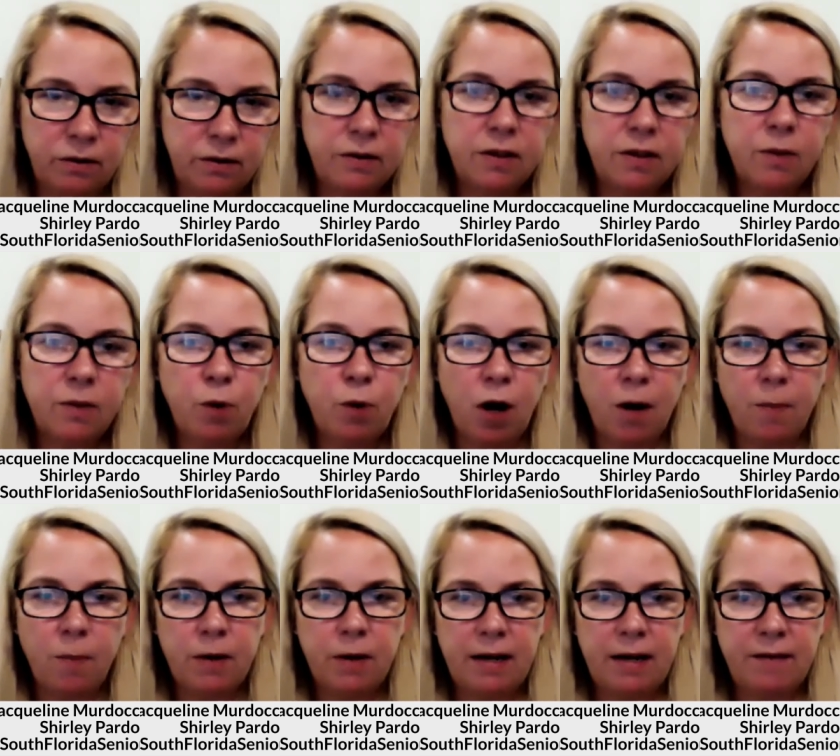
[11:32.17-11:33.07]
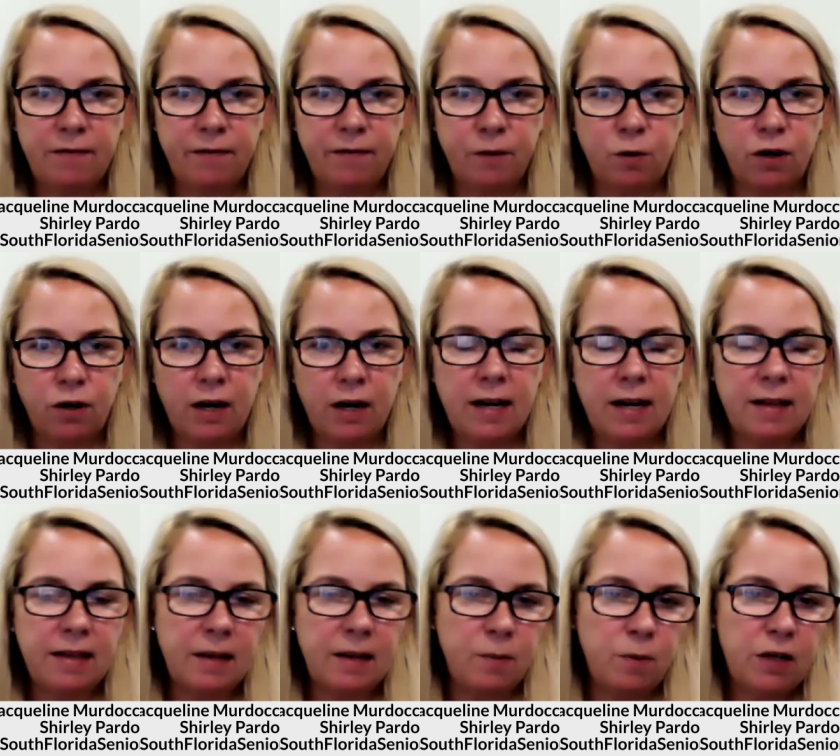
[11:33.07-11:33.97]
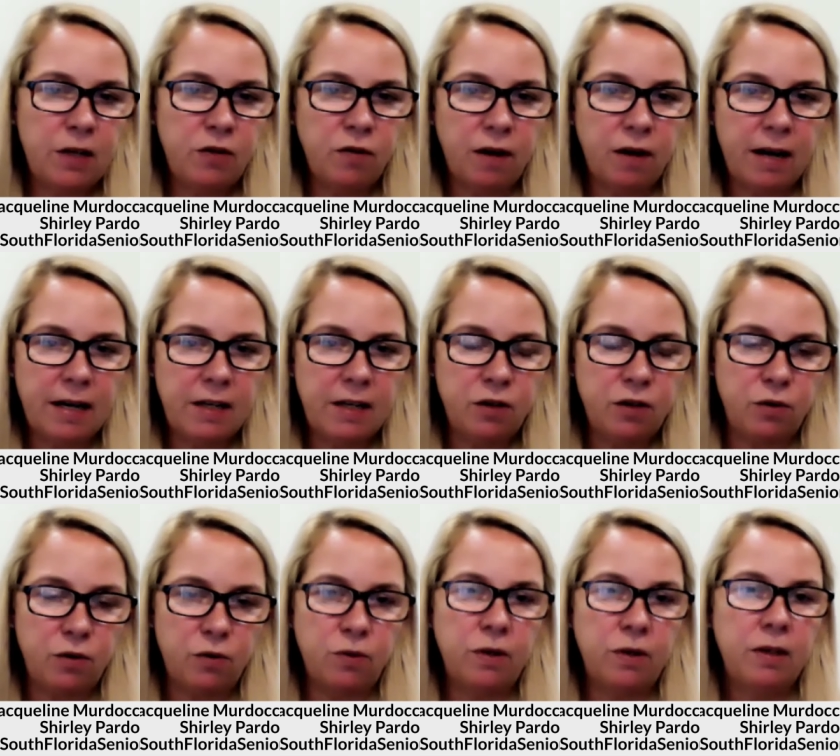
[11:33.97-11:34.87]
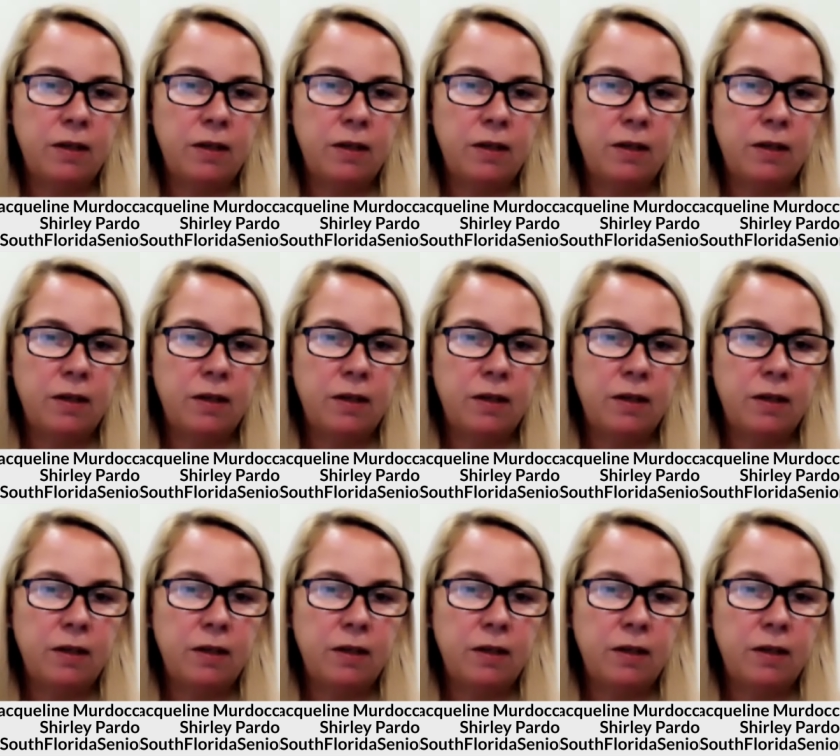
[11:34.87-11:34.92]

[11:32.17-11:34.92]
the property for. And then we try to